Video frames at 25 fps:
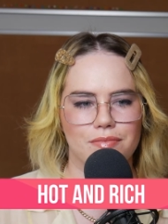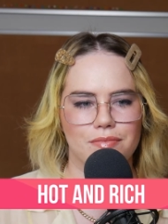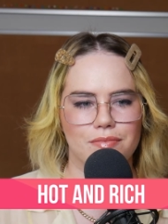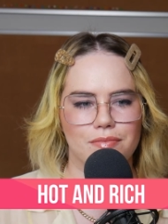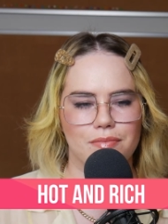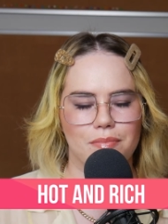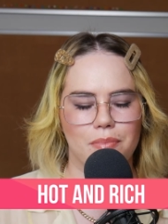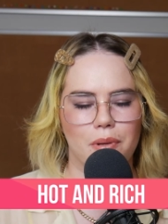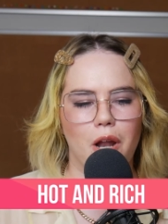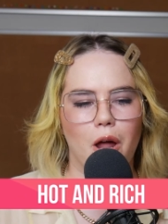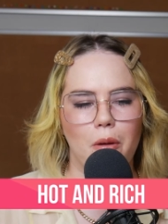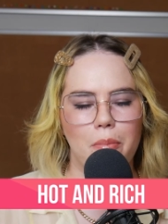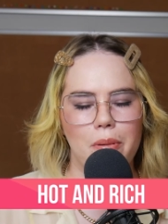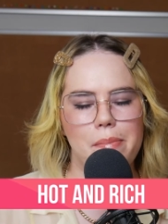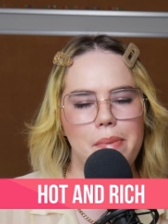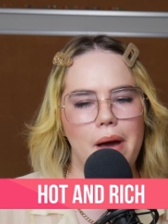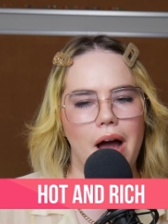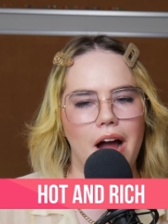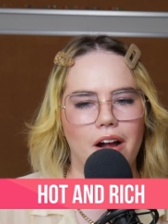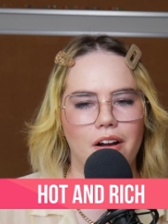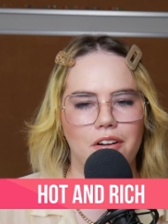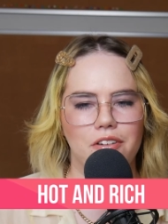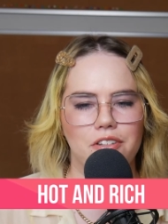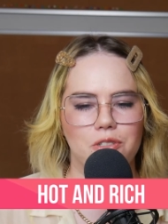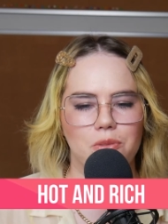But I'll be
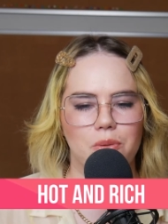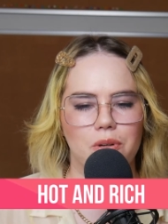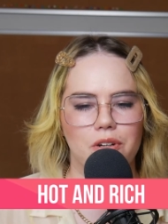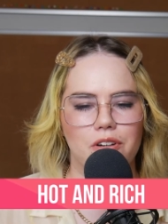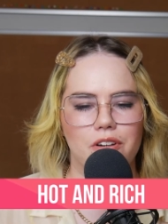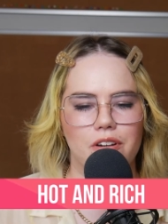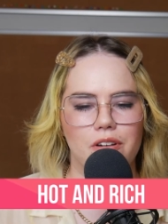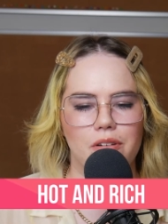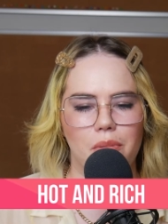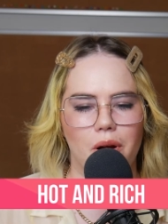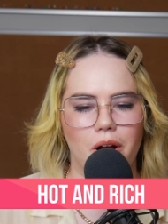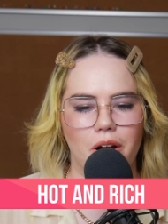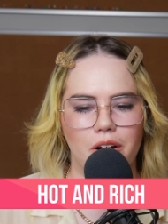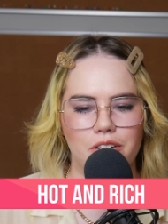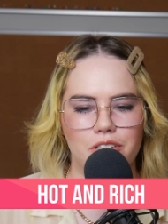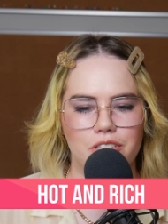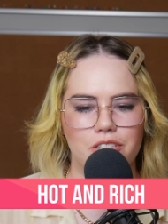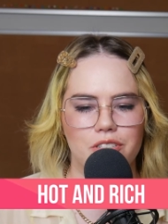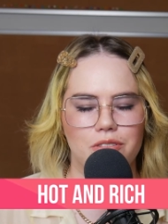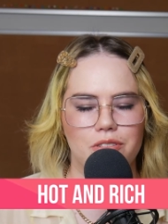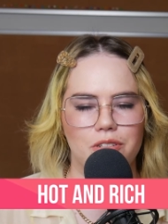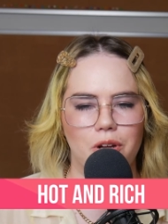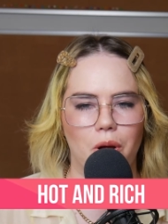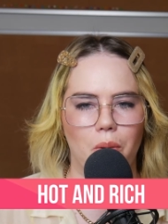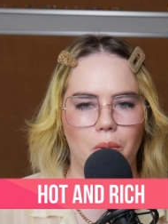back on Twitter in
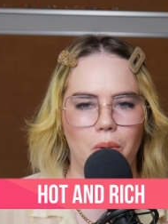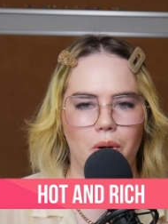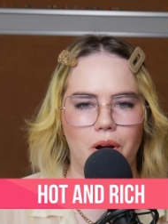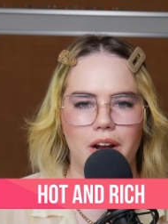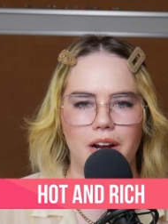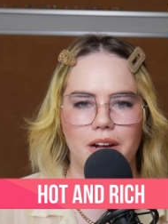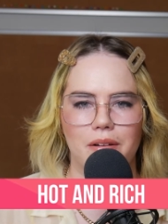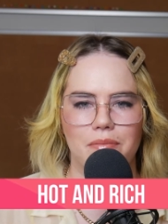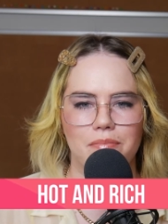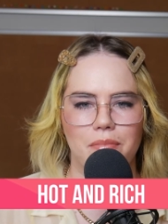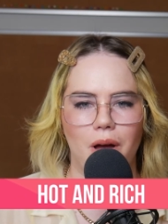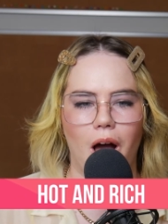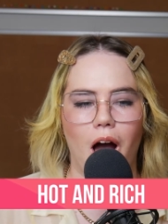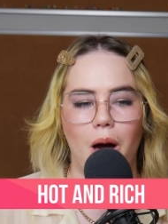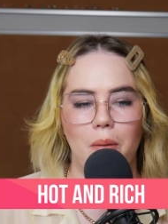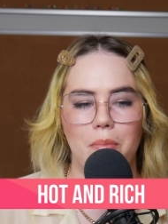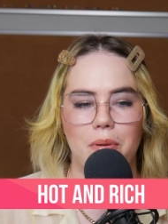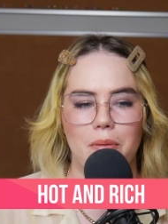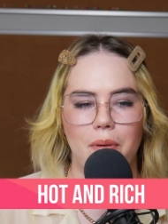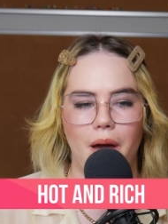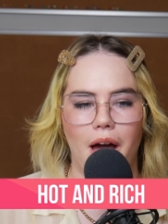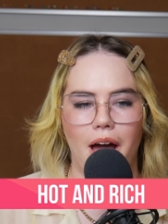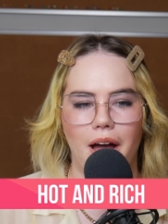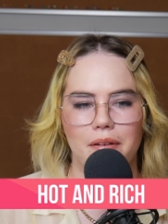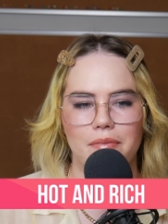March. Don't worry. I'll be
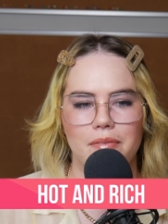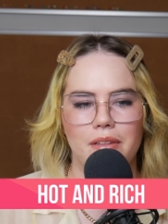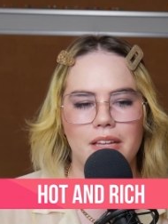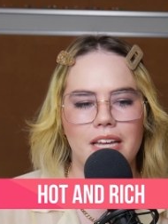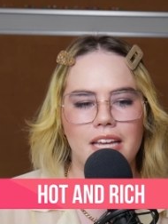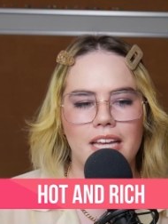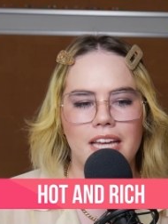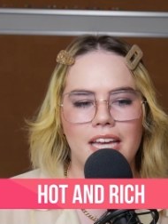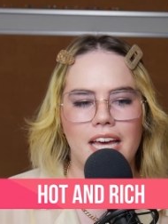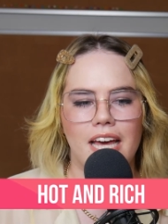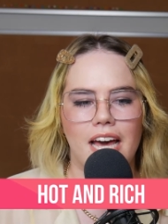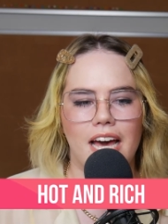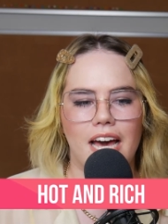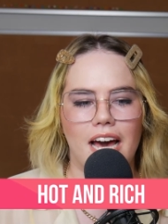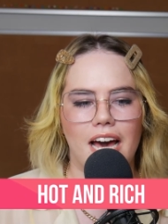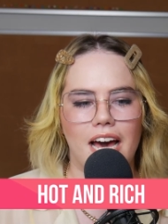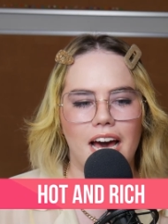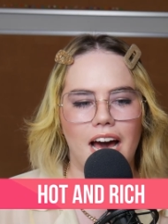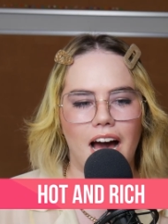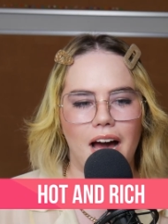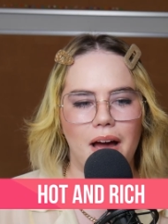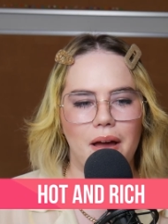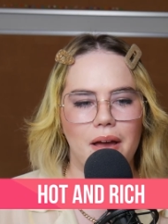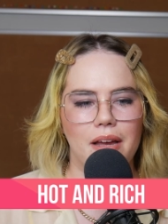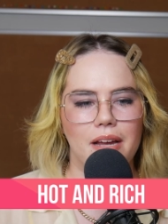back.
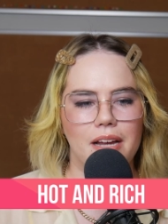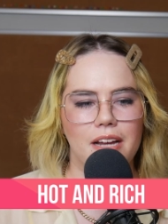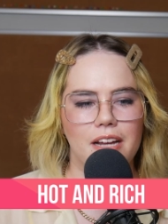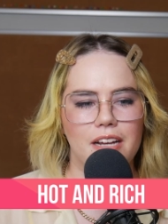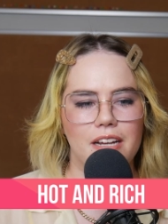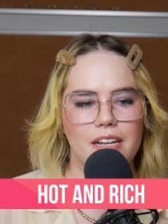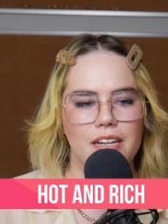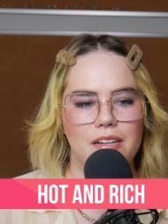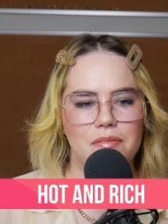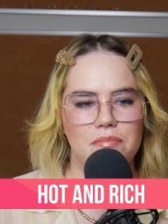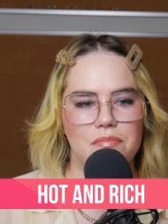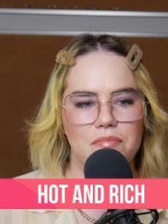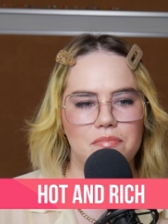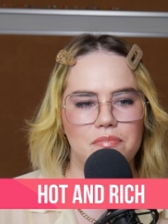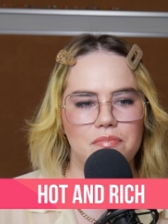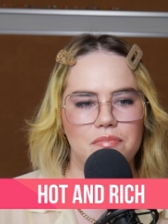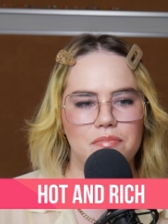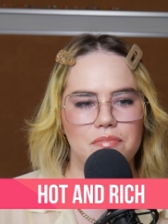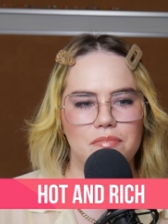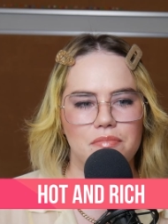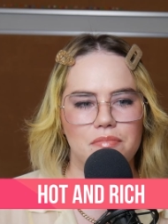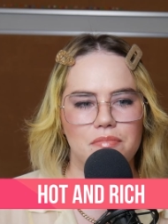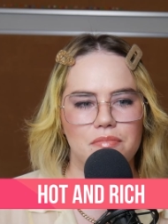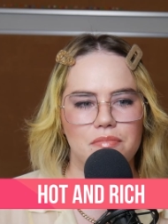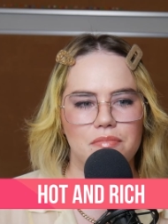I
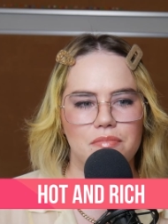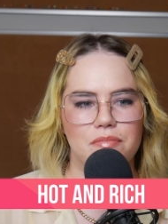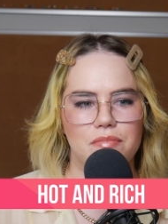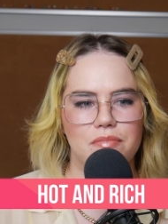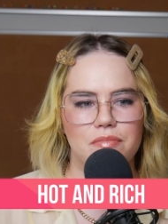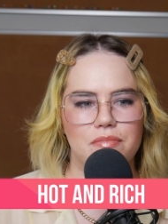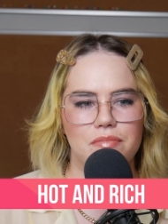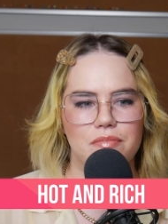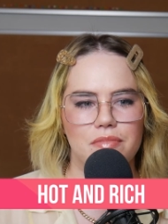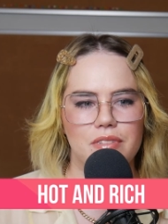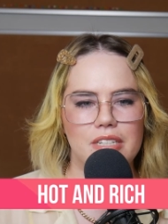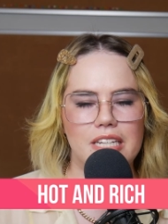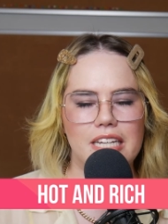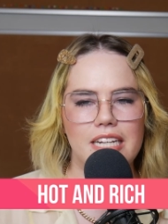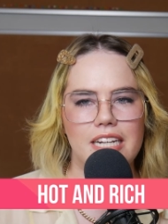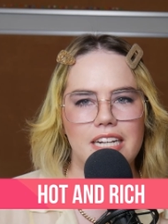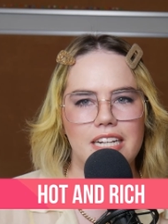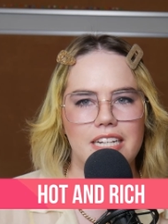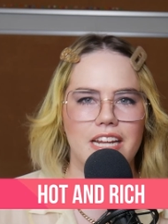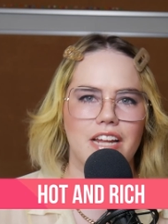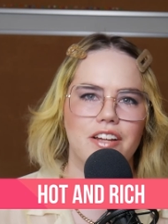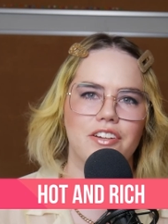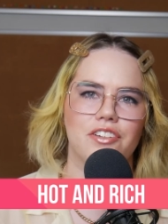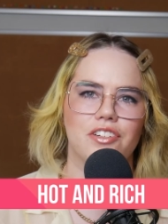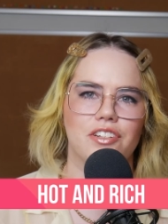need
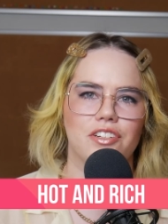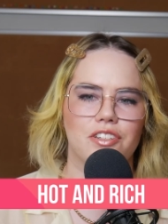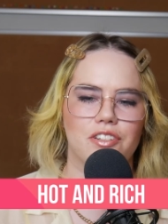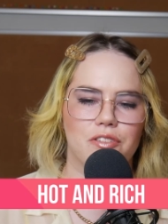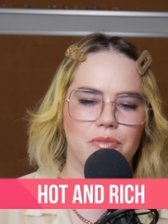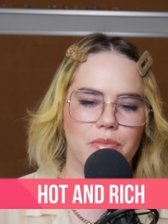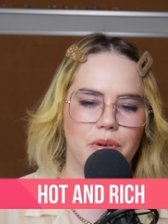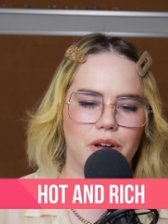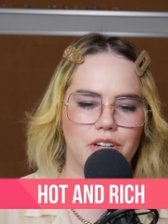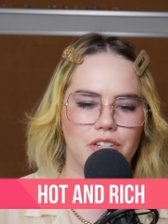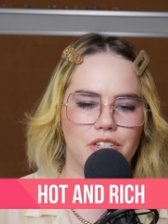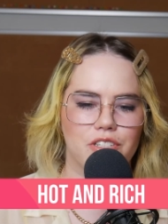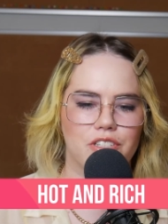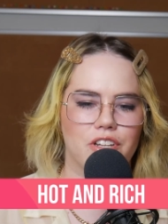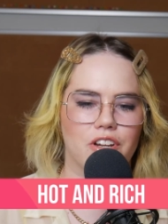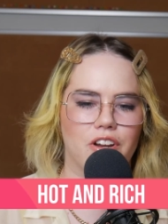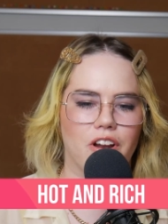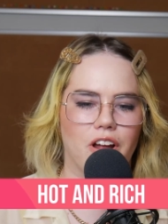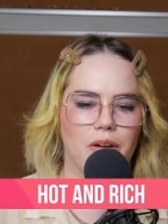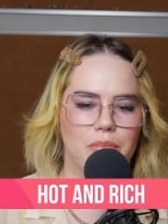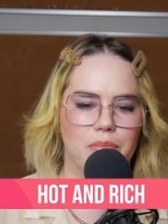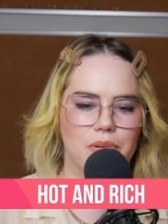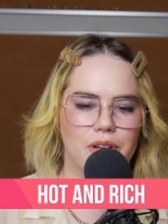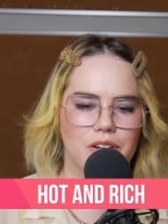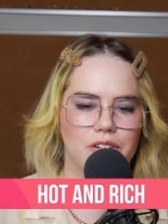attention too much to
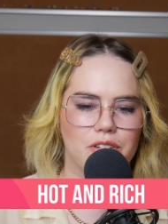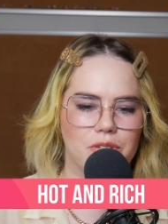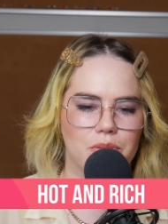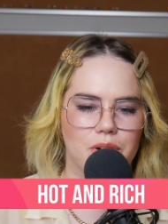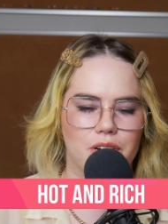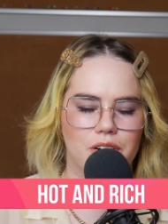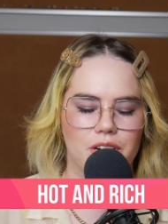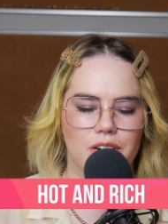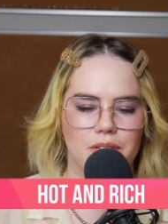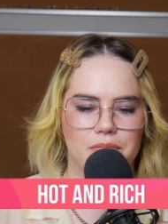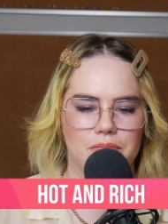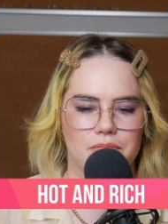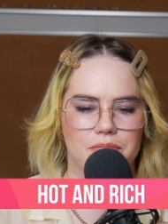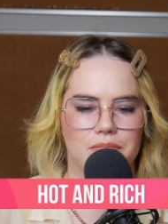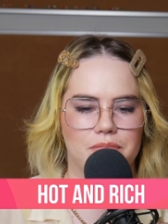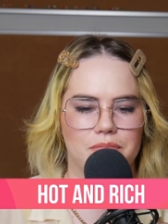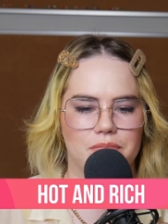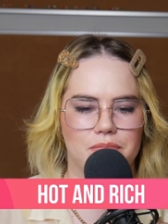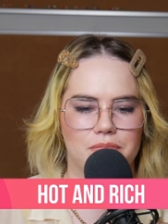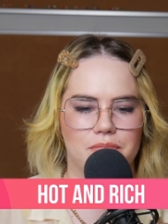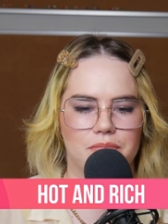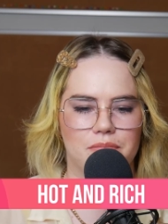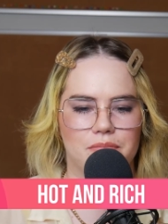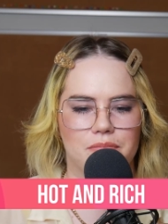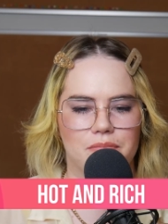not be on Twitter.
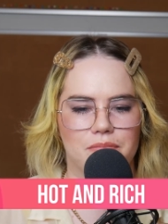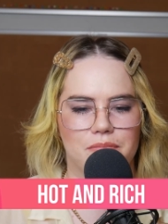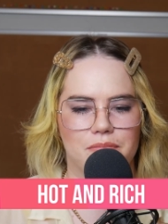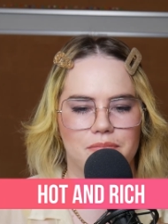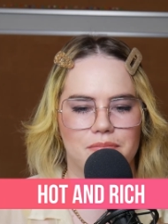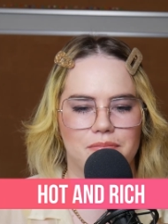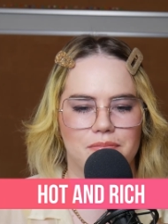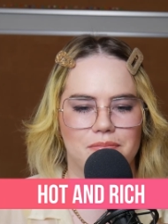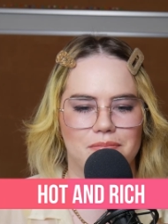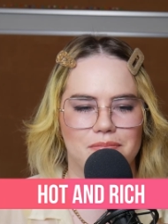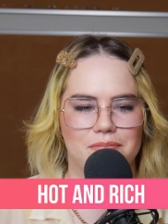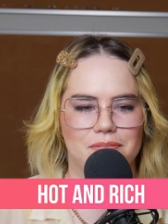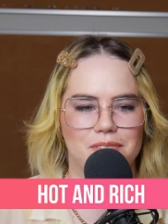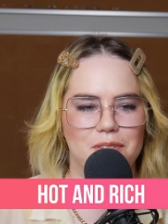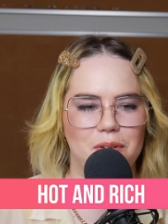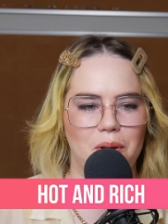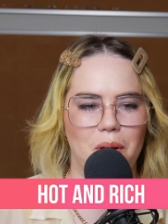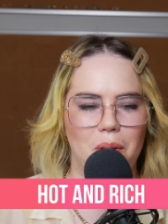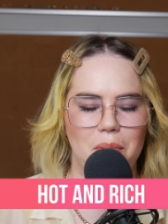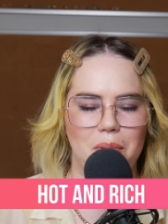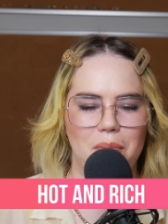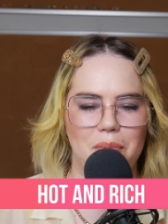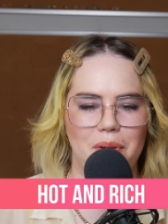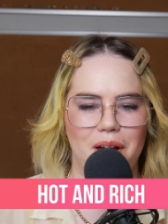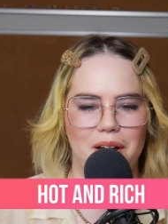So
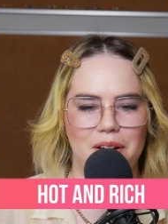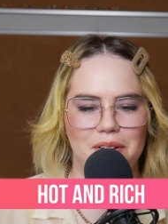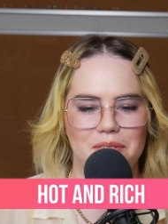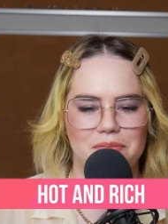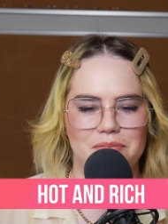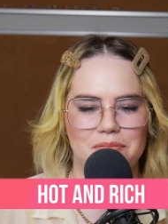I'll be back.